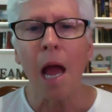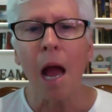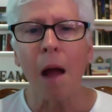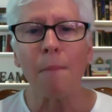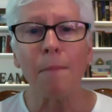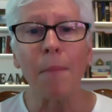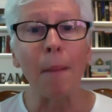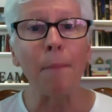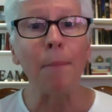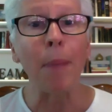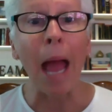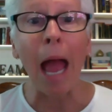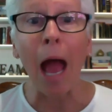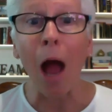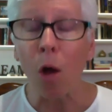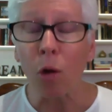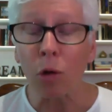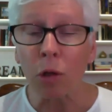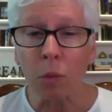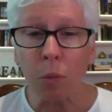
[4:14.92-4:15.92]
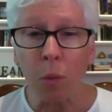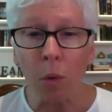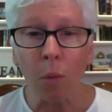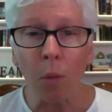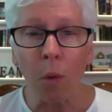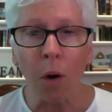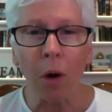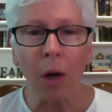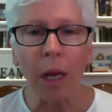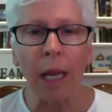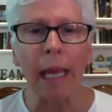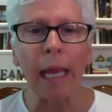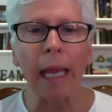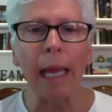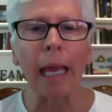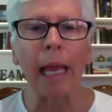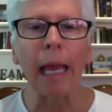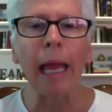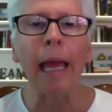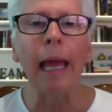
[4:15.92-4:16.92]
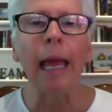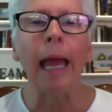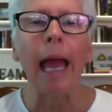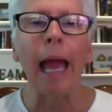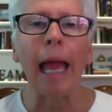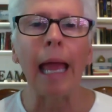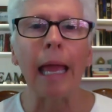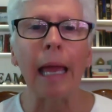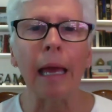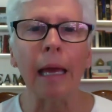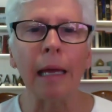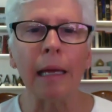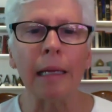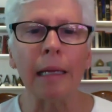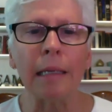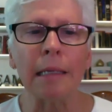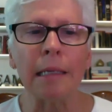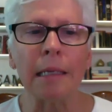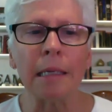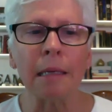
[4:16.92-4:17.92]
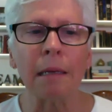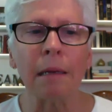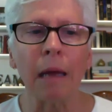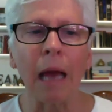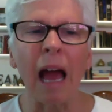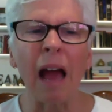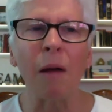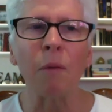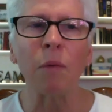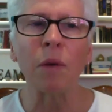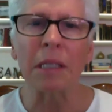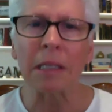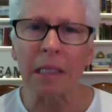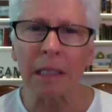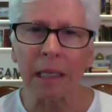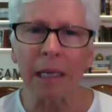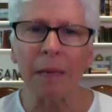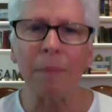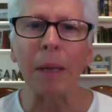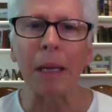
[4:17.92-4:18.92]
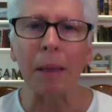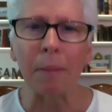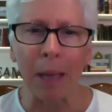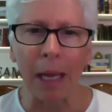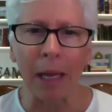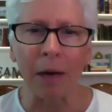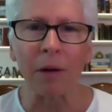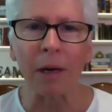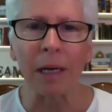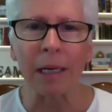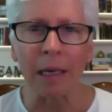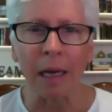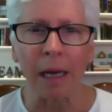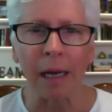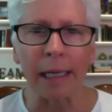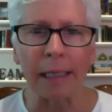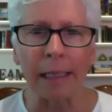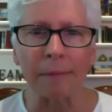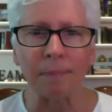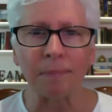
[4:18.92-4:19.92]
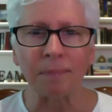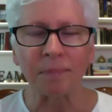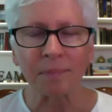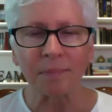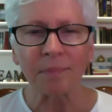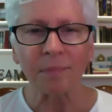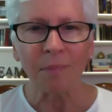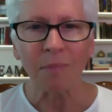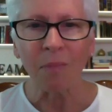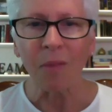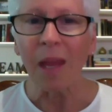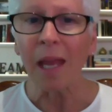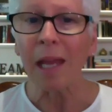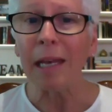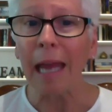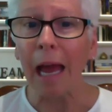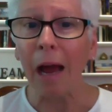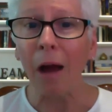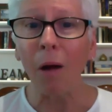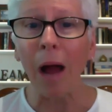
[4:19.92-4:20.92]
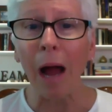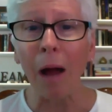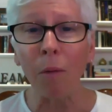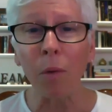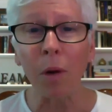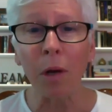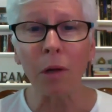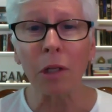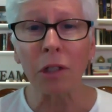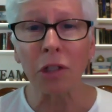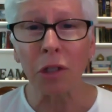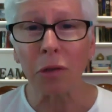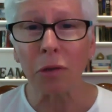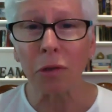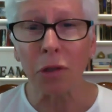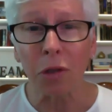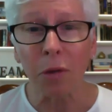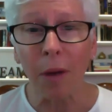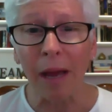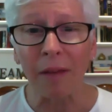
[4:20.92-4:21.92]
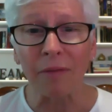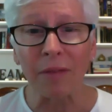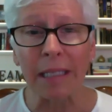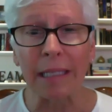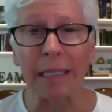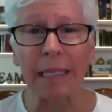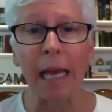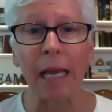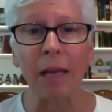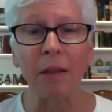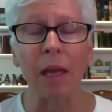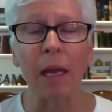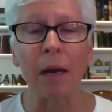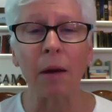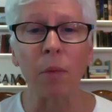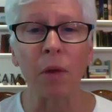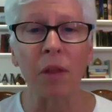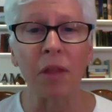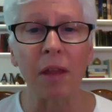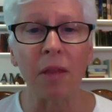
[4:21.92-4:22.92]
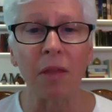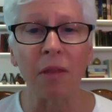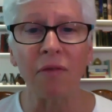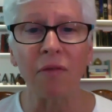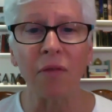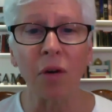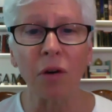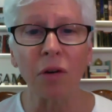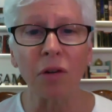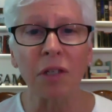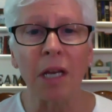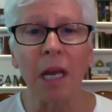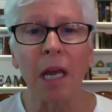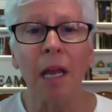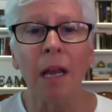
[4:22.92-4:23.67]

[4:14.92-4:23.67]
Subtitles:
My bowels were working, and I was sleeping better at night. Now, I do have to say that within the first